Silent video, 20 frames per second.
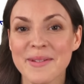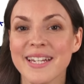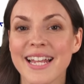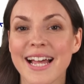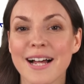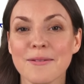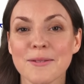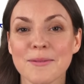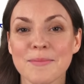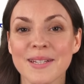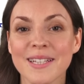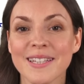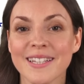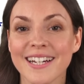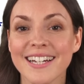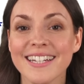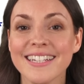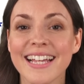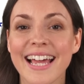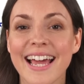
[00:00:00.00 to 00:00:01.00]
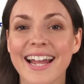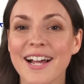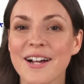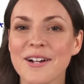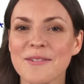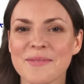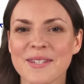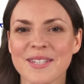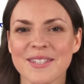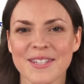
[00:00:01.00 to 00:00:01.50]
It helps me a lot, and I
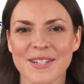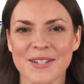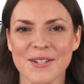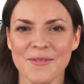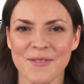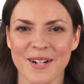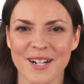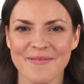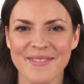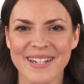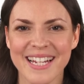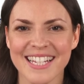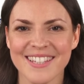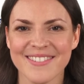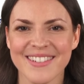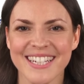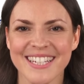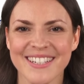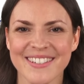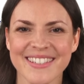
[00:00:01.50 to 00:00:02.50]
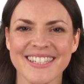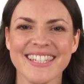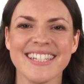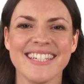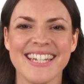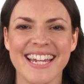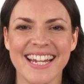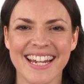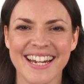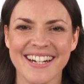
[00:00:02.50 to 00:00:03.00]
hope to see you in one of my next videos.
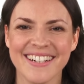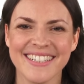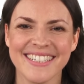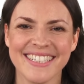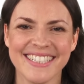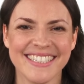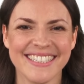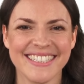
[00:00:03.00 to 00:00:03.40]
Take care!